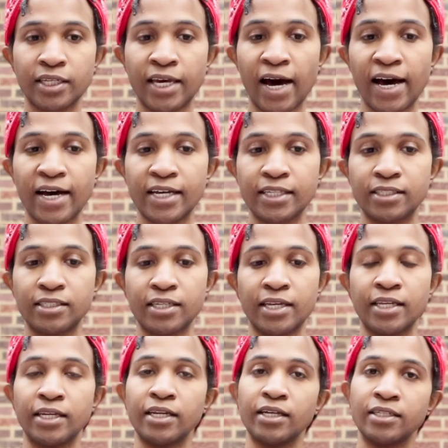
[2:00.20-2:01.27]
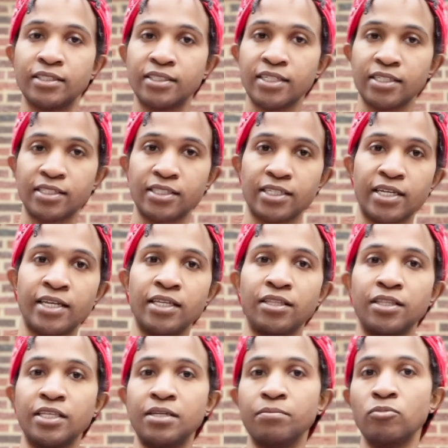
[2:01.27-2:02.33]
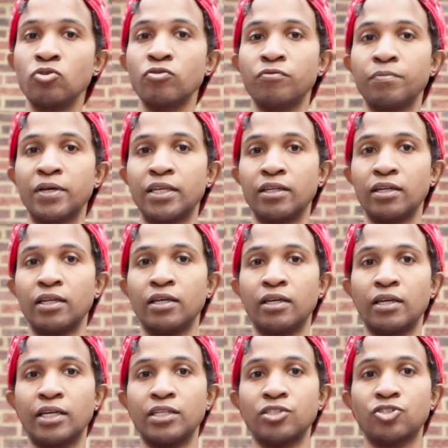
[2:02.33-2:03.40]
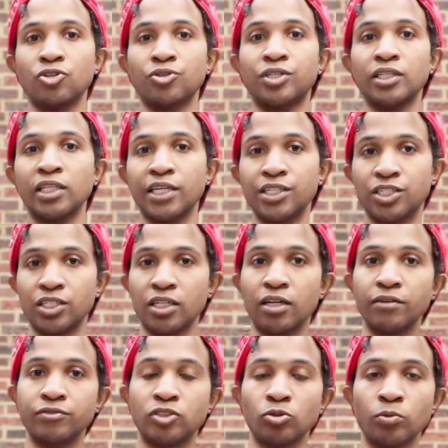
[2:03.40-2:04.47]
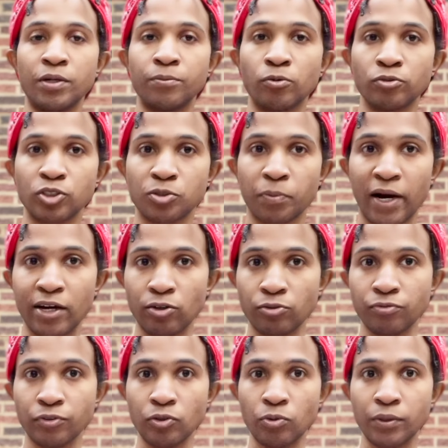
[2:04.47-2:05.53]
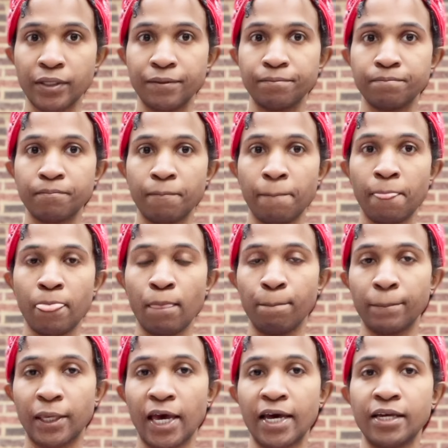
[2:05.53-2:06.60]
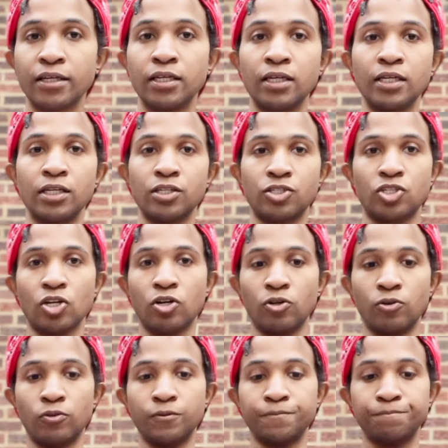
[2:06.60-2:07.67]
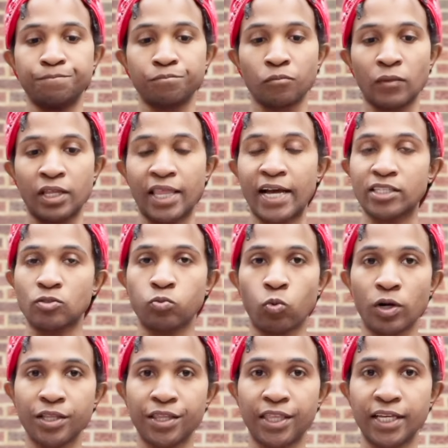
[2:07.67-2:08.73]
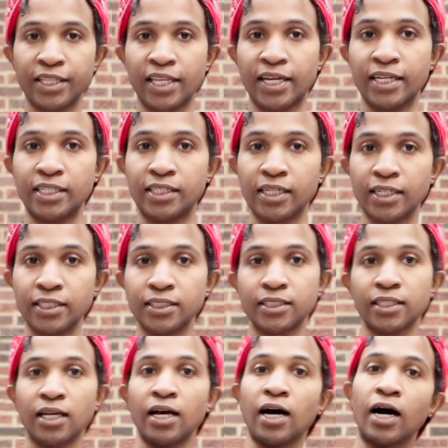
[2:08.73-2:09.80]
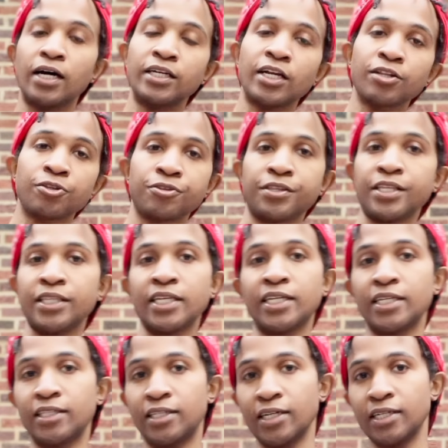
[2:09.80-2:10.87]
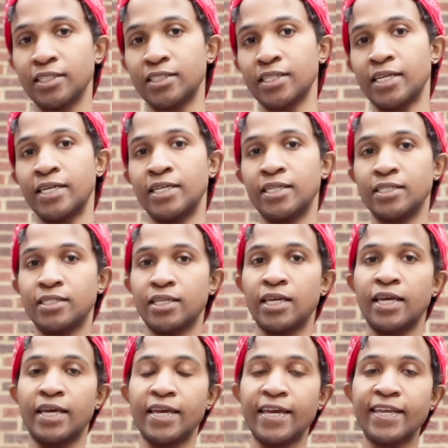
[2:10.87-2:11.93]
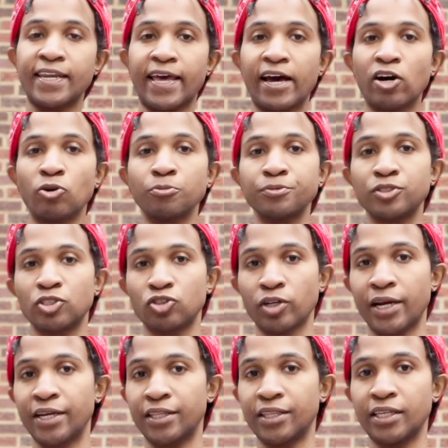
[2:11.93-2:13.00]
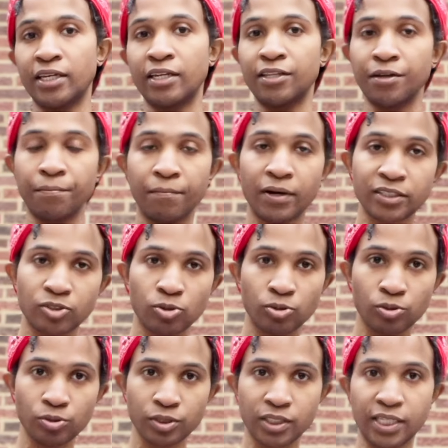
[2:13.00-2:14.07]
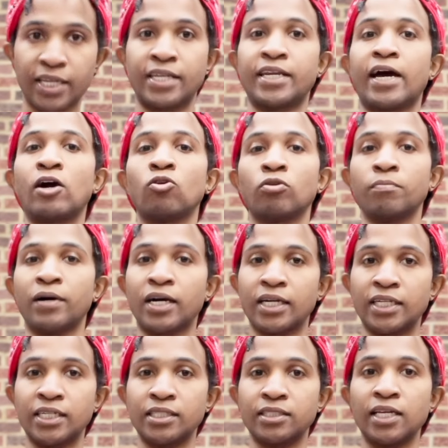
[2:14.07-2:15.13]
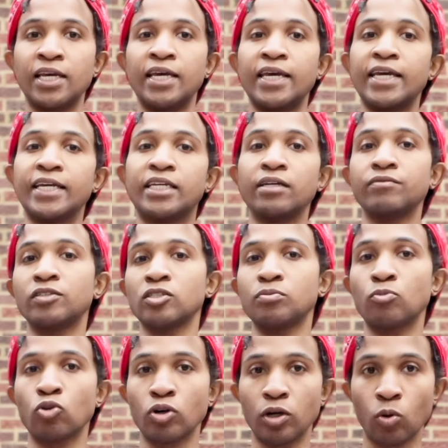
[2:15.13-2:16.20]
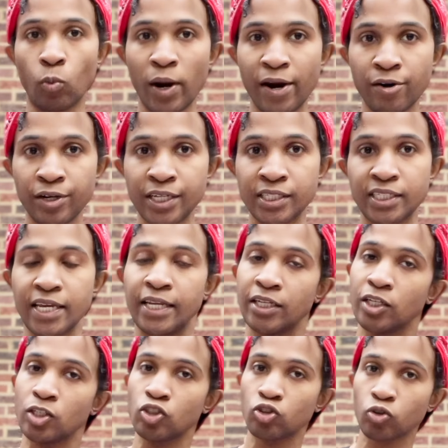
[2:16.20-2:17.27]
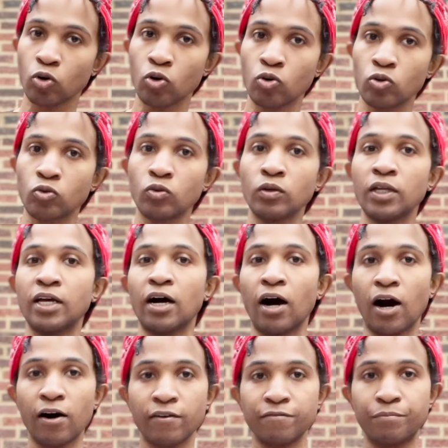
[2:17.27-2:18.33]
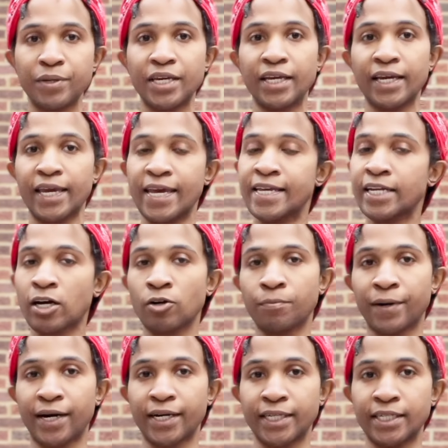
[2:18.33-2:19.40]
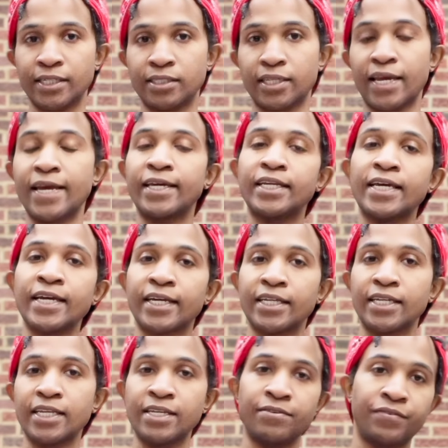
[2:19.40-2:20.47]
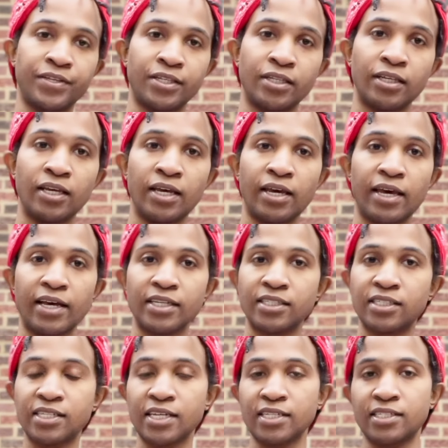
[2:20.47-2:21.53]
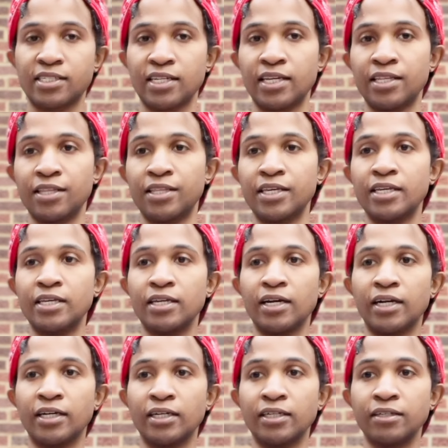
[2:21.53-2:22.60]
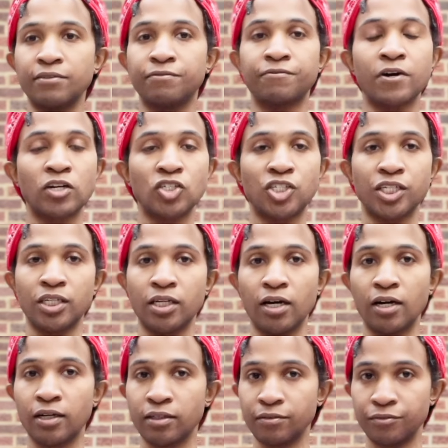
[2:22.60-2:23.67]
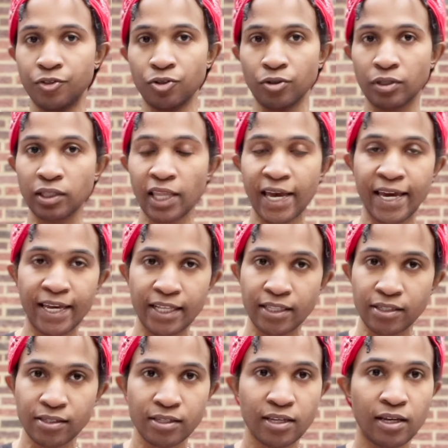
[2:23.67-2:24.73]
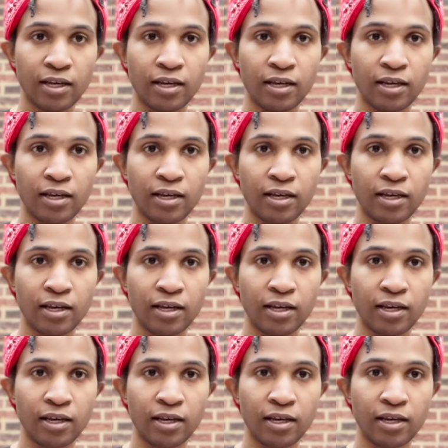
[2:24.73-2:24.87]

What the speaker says: guides and assists in the movement and circulation of cerebral spinal fluid. Okay, so that's one thing that it does. Another thing that it does is it helps strengthen the muscles in our bodies. It gives us more awareness and control of being in our bodies, and it can even assist in the function of your glands,